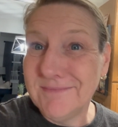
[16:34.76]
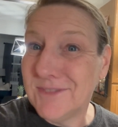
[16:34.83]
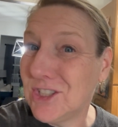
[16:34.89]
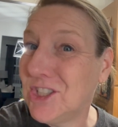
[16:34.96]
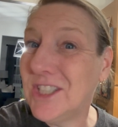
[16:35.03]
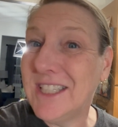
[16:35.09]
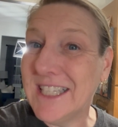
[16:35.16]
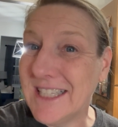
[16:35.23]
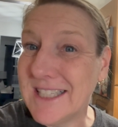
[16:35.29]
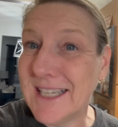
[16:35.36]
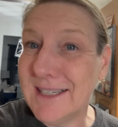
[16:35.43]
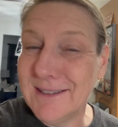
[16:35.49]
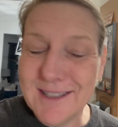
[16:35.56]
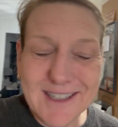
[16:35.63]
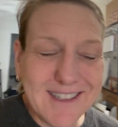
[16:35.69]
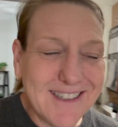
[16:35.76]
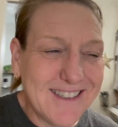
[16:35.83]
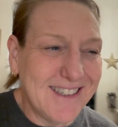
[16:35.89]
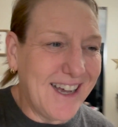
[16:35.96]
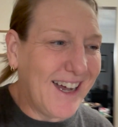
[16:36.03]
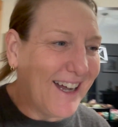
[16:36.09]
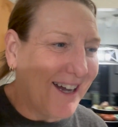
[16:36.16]
she needs it,
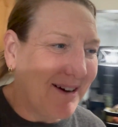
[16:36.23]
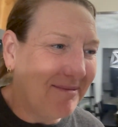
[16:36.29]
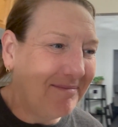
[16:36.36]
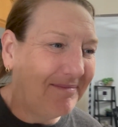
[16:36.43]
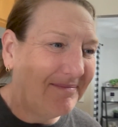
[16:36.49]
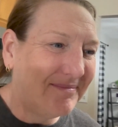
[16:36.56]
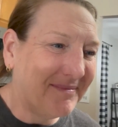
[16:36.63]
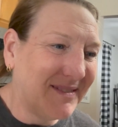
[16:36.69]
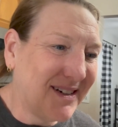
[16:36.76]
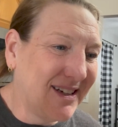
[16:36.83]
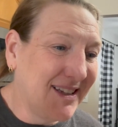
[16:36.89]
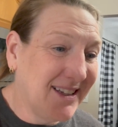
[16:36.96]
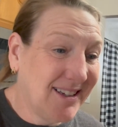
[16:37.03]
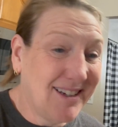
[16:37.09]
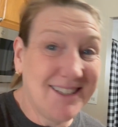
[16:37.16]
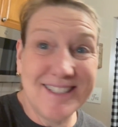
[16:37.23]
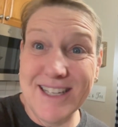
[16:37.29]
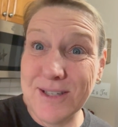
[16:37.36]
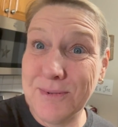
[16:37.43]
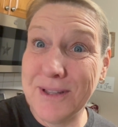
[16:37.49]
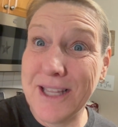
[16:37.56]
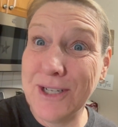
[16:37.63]
because
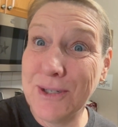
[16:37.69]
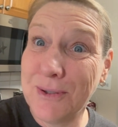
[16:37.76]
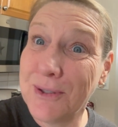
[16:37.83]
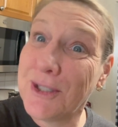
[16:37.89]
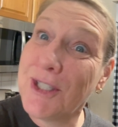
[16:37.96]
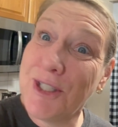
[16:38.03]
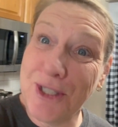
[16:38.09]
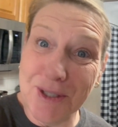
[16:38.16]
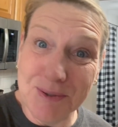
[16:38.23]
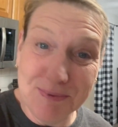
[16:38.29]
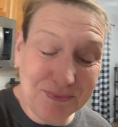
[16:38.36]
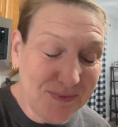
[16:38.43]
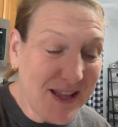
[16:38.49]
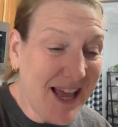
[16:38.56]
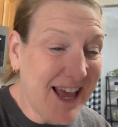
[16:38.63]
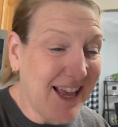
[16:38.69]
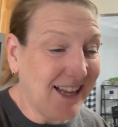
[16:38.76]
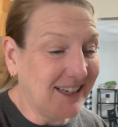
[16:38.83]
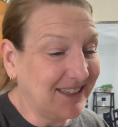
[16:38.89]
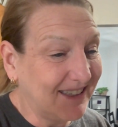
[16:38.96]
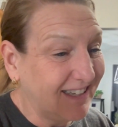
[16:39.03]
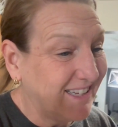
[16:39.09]
that's what they told her to do.
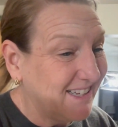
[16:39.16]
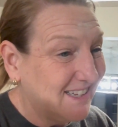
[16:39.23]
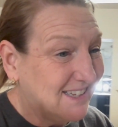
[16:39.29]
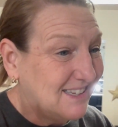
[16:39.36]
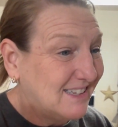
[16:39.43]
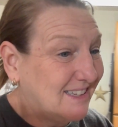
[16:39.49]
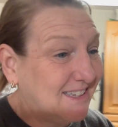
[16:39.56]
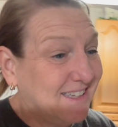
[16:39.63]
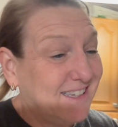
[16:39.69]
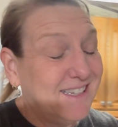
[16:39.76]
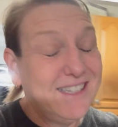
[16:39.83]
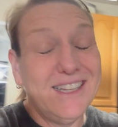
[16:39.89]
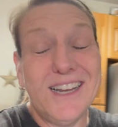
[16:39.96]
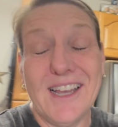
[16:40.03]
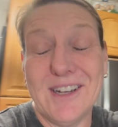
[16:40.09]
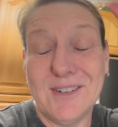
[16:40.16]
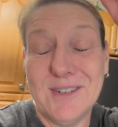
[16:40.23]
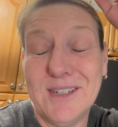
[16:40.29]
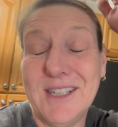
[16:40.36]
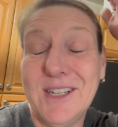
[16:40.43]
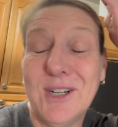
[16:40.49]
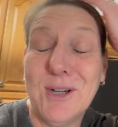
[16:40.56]
And, you know,
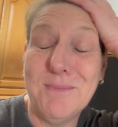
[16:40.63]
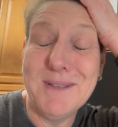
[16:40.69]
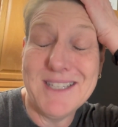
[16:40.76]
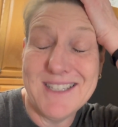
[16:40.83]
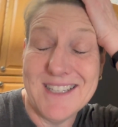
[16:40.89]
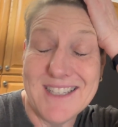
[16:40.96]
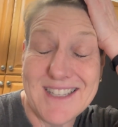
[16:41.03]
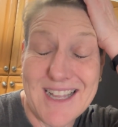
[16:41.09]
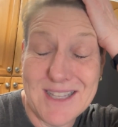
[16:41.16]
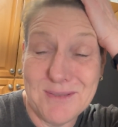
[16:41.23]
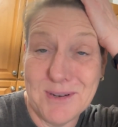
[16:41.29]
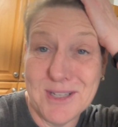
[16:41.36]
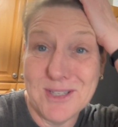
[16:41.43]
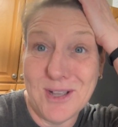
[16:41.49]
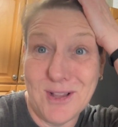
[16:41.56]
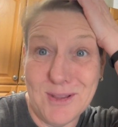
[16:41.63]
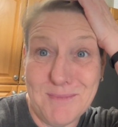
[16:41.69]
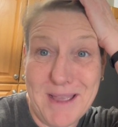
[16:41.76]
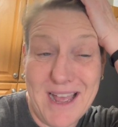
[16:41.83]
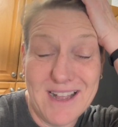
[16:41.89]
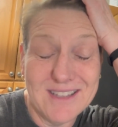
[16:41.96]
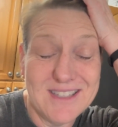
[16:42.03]
in her business, that's what it's all
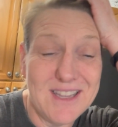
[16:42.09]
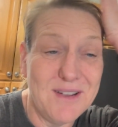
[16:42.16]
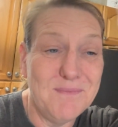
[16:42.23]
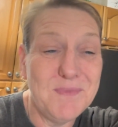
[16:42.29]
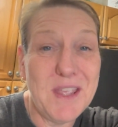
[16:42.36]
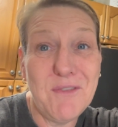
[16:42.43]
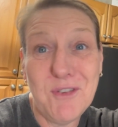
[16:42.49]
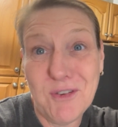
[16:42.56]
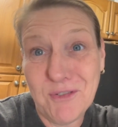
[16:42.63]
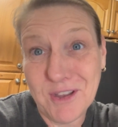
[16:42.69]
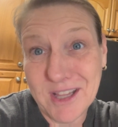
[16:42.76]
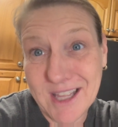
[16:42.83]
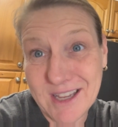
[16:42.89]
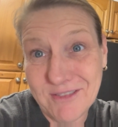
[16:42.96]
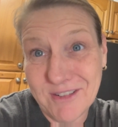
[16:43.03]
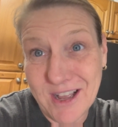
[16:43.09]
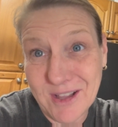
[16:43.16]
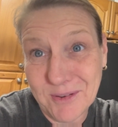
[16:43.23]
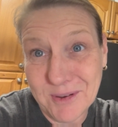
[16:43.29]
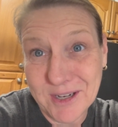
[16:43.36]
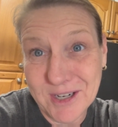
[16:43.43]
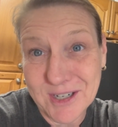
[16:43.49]
about. So if you feel like
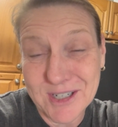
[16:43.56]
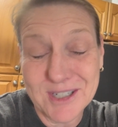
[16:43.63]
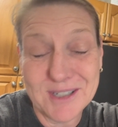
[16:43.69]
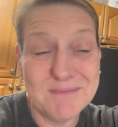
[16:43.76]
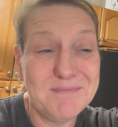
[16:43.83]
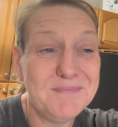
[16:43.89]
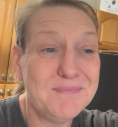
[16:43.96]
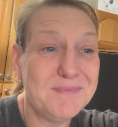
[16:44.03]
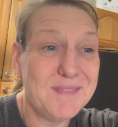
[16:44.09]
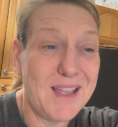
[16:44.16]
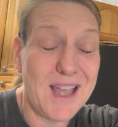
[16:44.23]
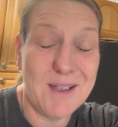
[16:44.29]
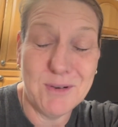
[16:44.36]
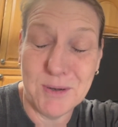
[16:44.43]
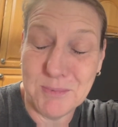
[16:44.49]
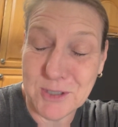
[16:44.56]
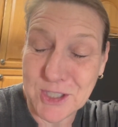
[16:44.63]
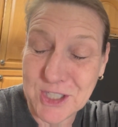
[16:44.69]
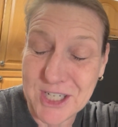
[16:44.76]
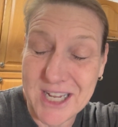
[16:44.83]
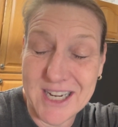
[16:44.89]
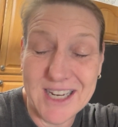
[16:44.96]
following her, I would
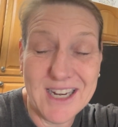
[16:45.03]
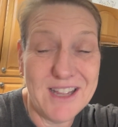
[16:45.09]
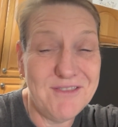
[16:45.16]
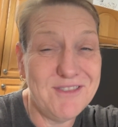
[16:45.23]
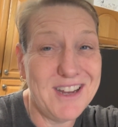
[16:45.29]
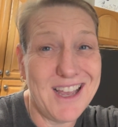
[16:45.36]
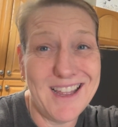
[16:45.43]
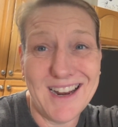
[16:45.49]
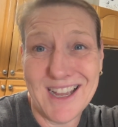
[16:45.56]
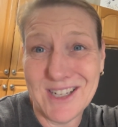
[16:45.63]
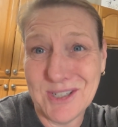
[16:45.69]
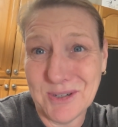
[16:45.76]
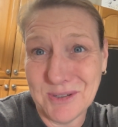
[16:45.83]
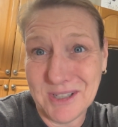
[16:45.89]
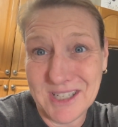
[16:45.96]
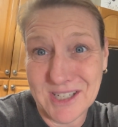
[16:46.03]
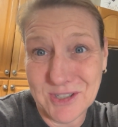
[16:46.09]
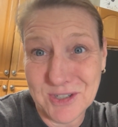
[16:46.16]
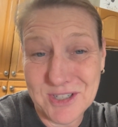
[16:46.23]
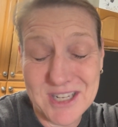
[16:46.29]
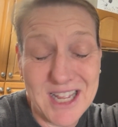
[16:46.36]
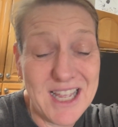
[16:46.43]
appreciate it. If not, I totally
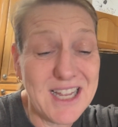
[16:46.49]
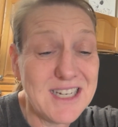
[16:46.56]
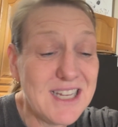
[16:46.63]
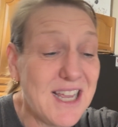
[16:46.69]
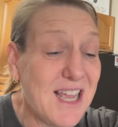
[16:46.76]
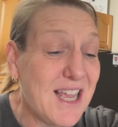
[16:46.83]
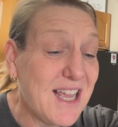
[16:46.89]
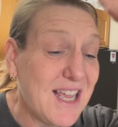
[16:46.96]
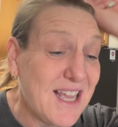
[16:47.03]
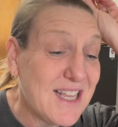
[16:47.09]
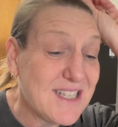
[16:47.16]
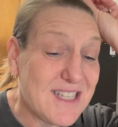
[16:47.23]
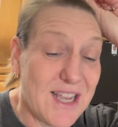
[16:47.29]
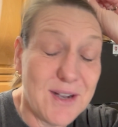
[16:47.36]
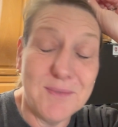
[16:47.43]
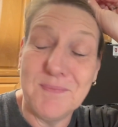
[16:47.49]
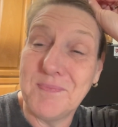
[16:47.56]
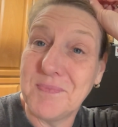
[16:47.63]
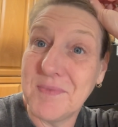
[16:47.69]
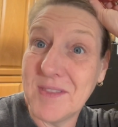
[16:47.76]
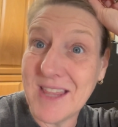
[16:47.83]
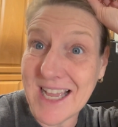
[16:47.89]
understand. So
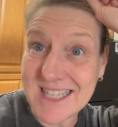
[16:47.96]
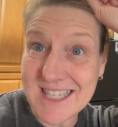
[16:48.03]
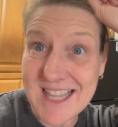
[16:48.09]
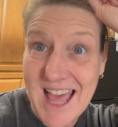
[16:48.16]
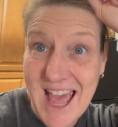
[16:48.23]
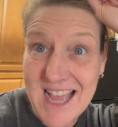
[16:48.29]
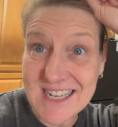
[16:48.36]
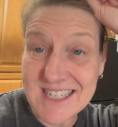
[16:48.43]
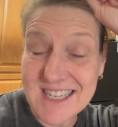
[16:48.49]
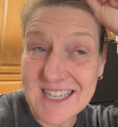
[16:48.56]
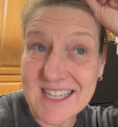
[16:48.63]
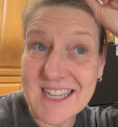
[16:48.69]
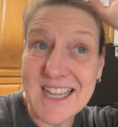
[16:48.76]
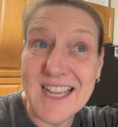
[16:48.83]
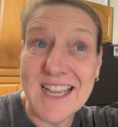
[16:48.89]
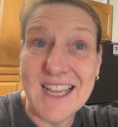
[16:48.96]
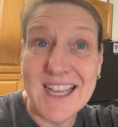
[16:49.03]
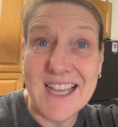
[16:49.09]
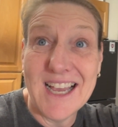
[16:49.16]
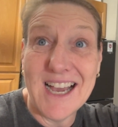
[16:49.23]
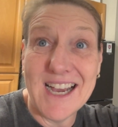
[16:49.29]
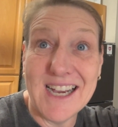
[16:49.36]
that's that.
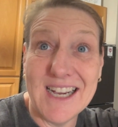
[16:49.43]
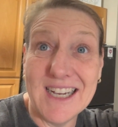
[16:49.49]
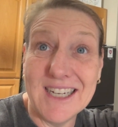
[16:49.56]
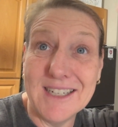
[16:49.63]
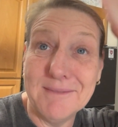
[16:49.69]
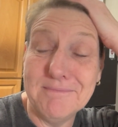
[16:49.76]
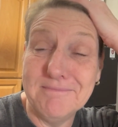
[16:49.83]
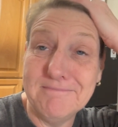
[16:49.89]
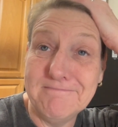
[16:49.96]
Yeah,